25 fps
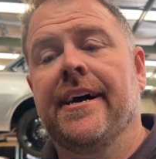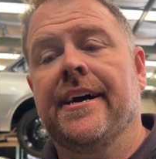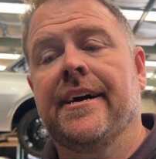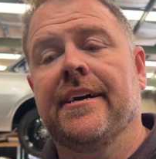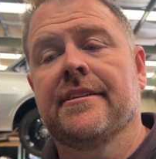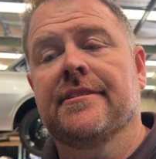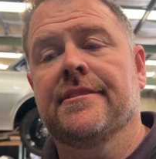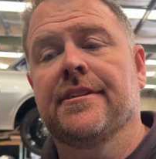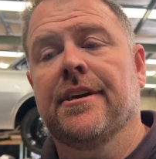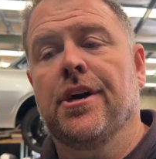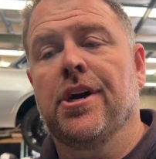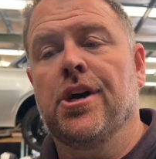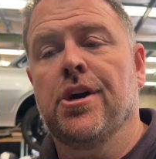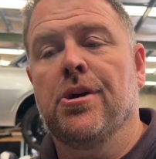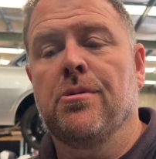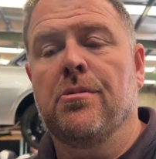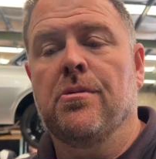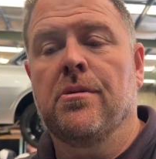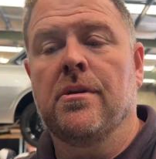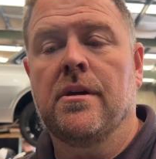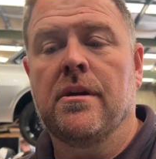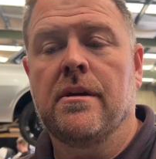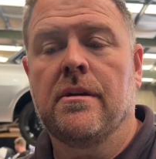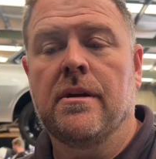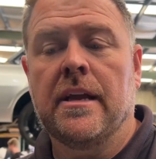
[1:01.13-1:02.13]
So
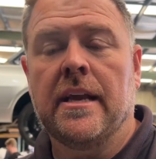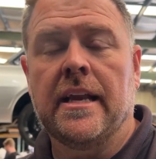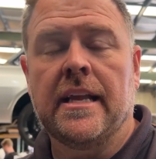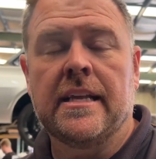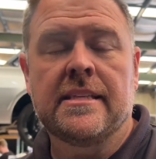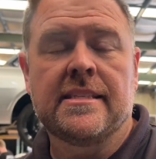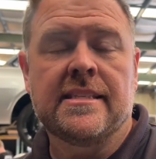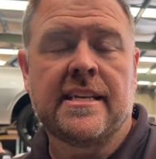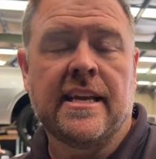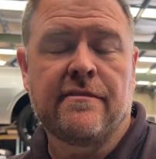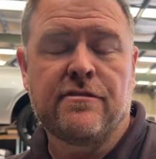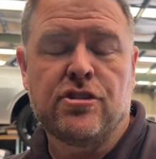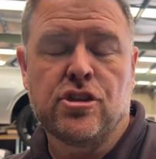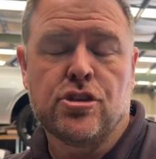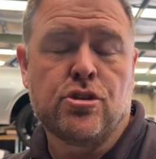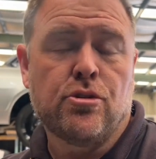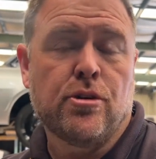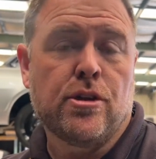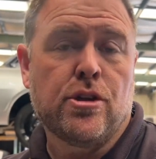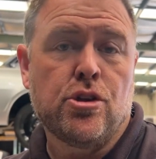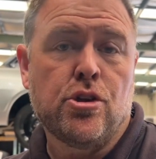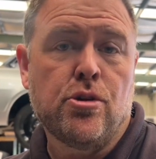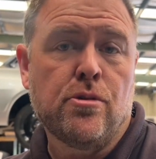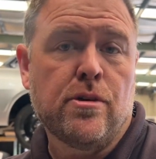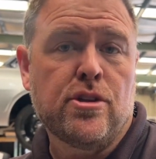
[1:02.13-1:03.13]
instead of just
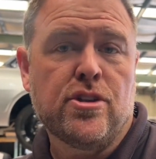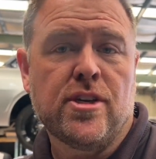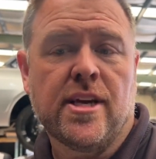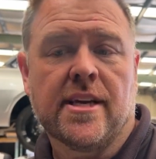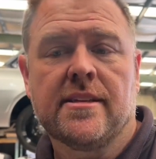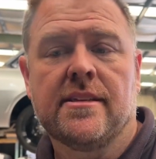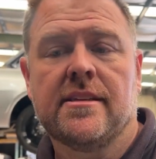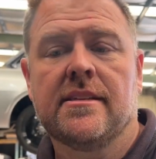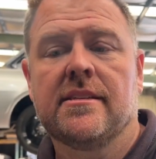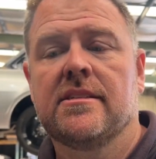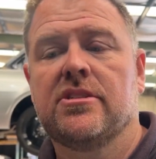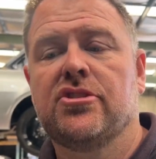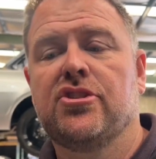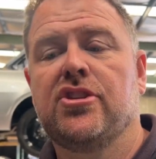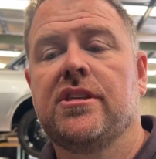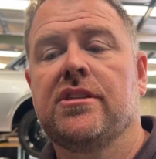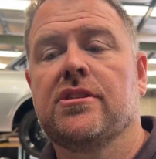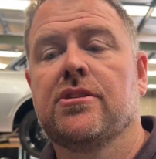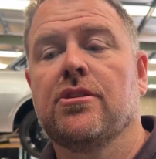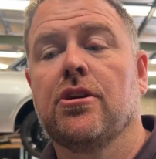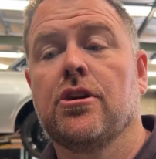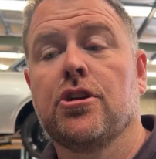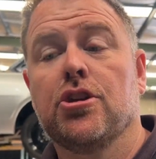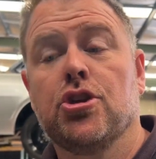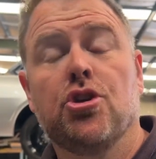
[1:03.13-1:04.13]
doing new injectors,
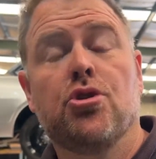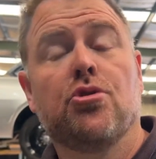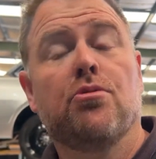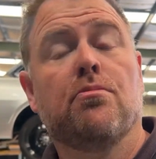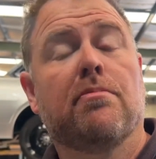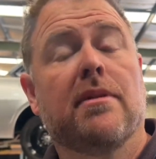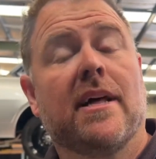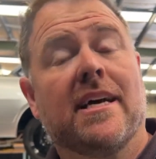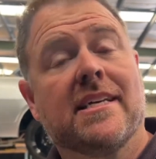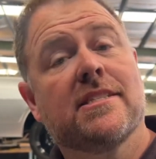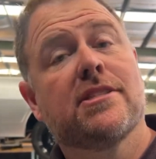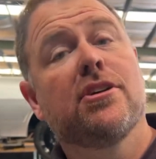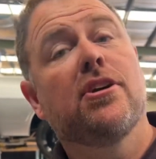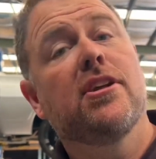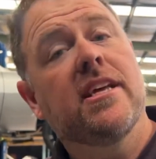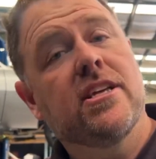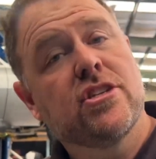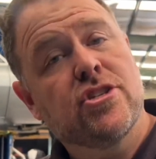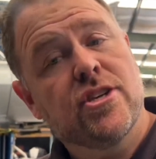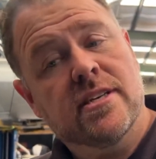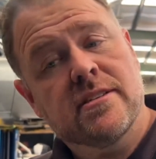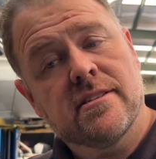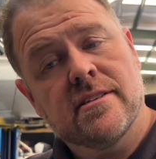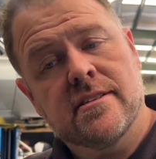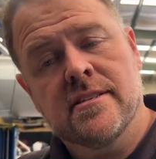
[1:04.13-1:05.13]
she's got new plus 30
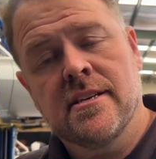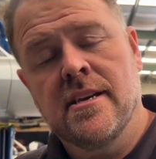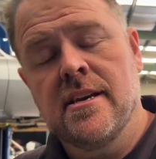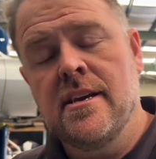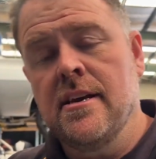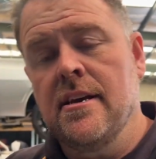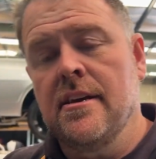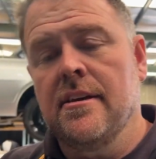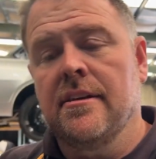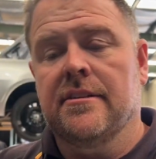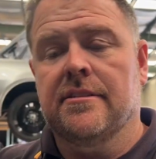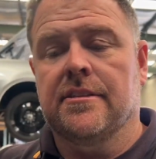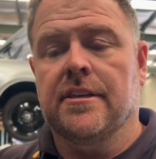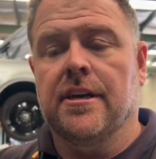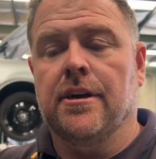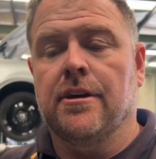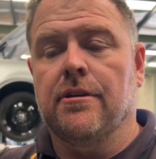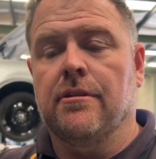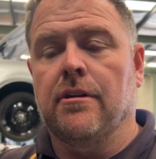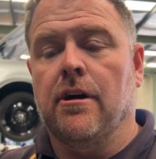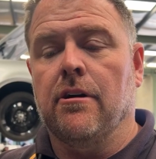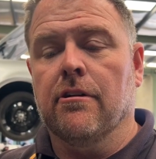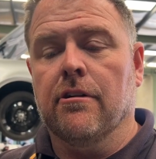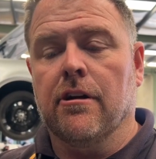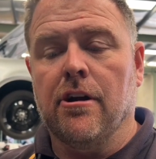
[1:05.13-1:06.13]
injectors.
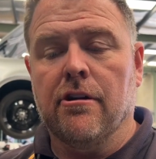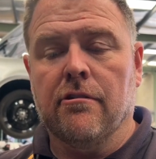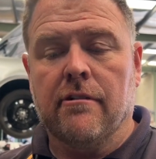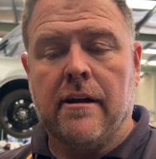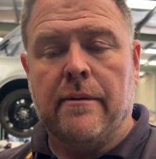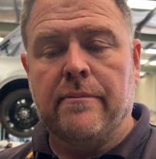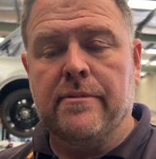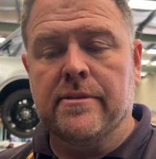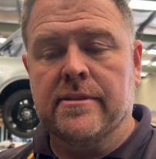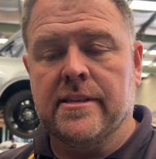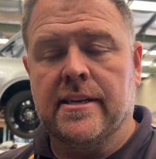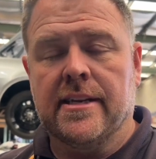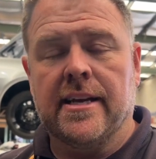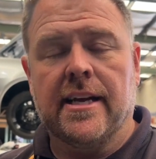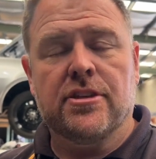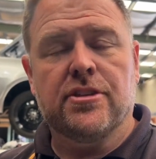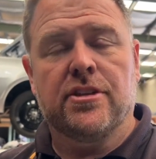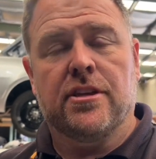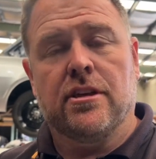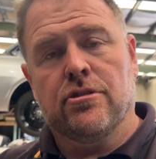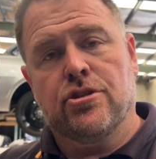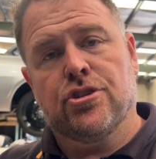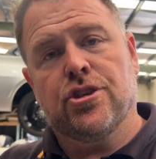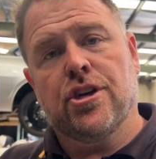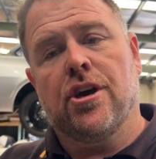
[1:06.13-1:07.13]
So I'll go grab a set
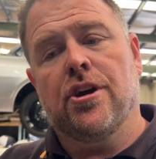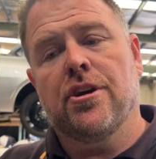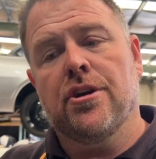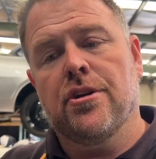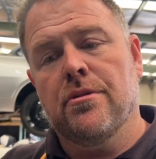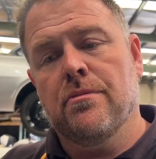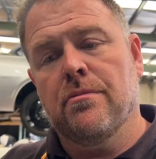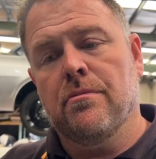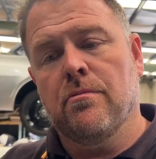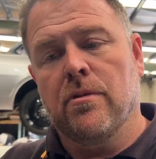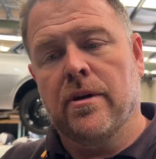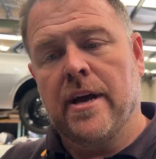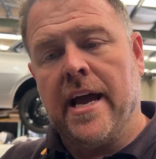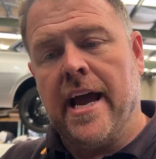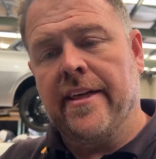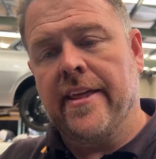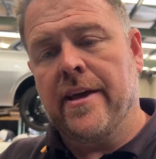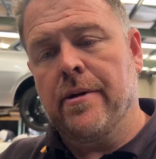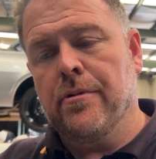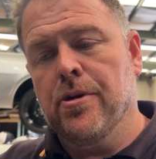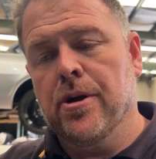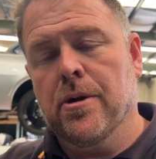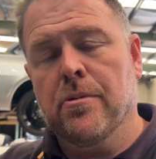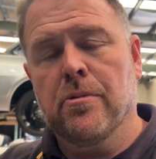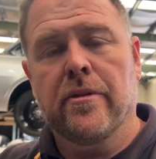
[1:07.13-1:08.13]
actually, and I'll show you how
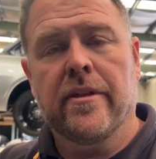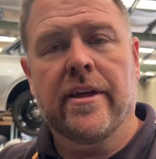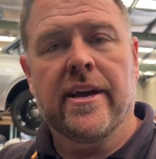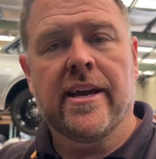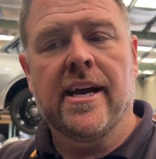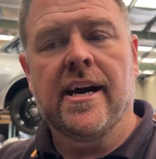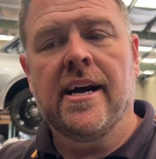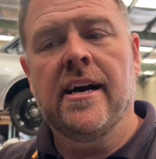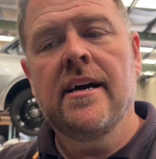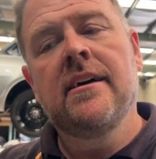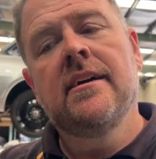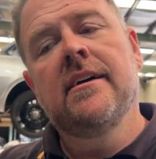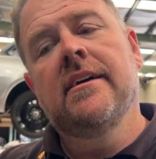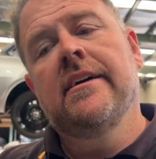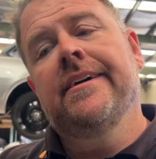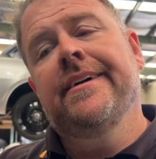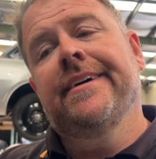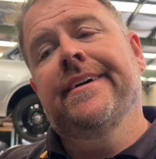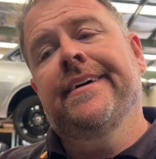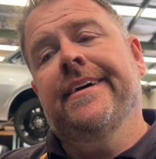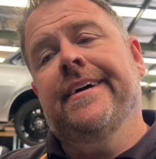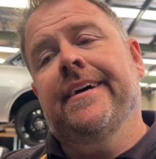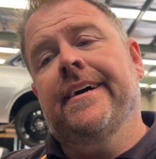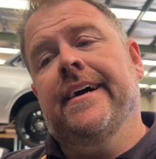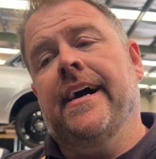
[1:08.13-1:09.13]
they work and what they are.
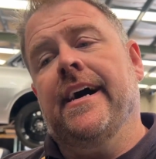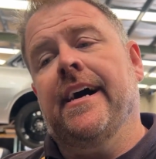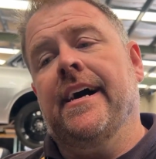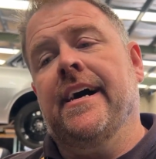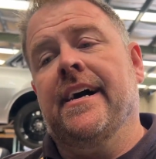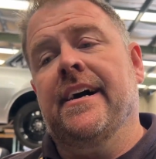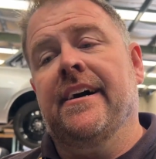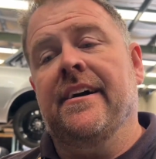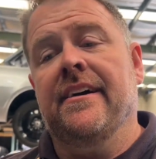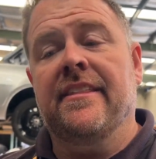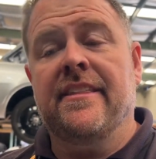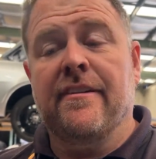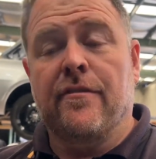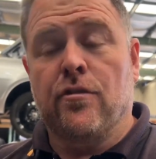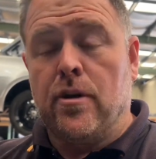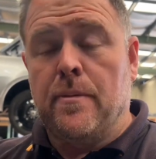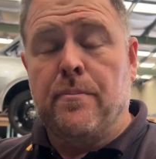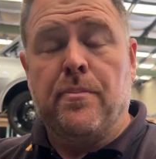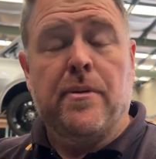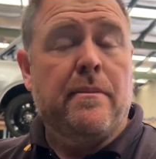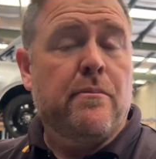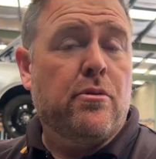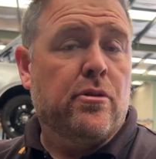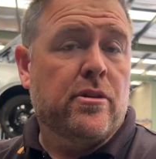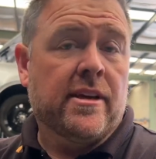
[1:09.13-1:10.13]
They've
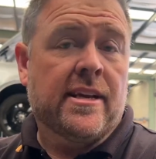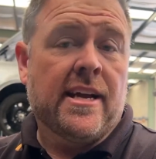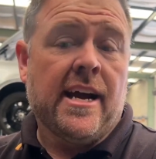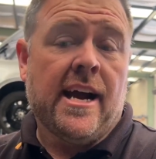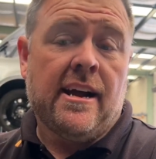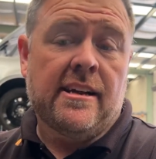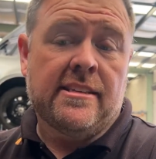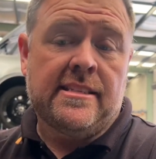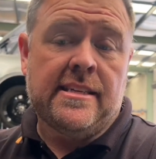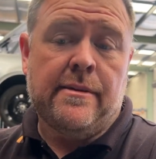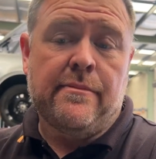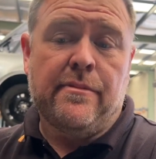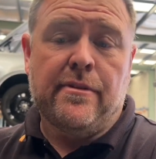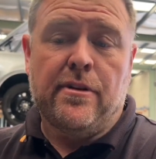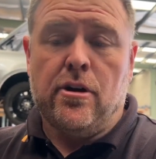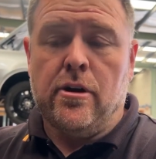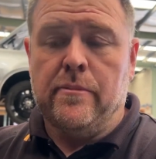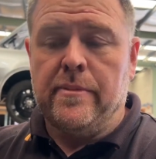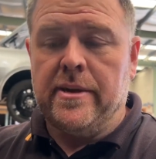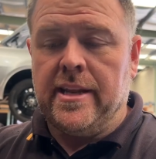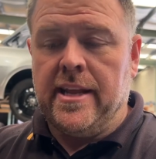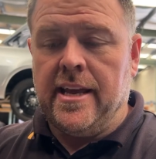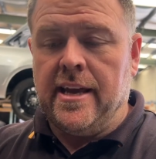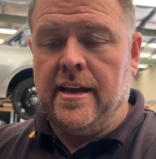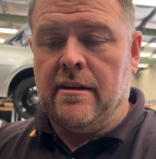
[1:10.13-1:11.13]
already been put in the car. It's here
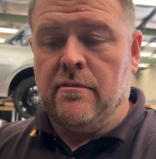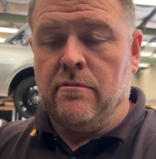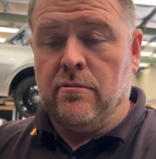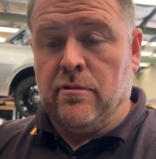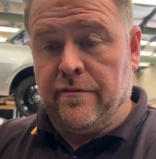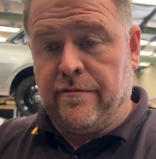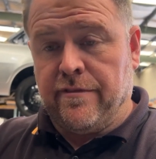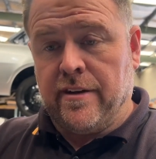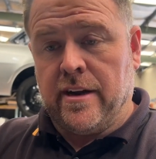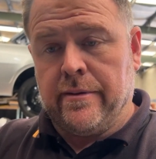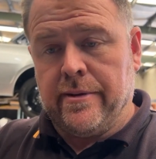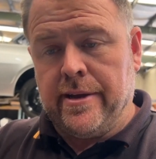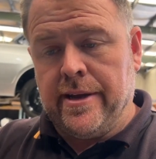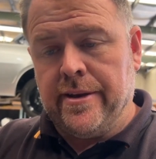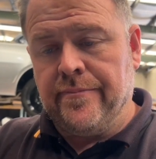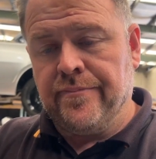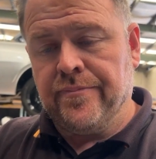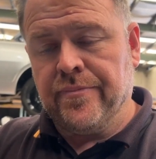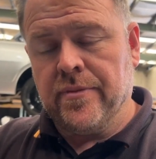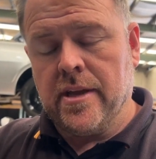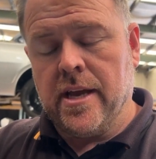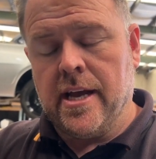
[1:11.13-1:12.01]
behind me now, or in front of me.